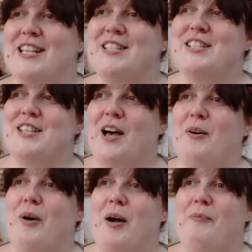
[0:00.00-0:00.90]

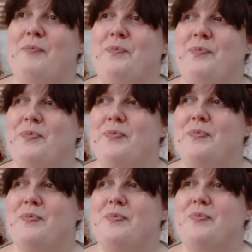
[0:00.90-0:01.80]
So
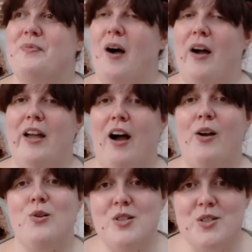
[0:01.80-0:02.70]
I
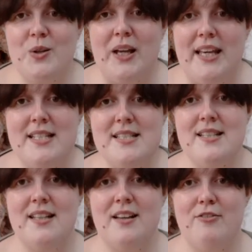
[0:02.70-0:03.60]
ordered 2 kits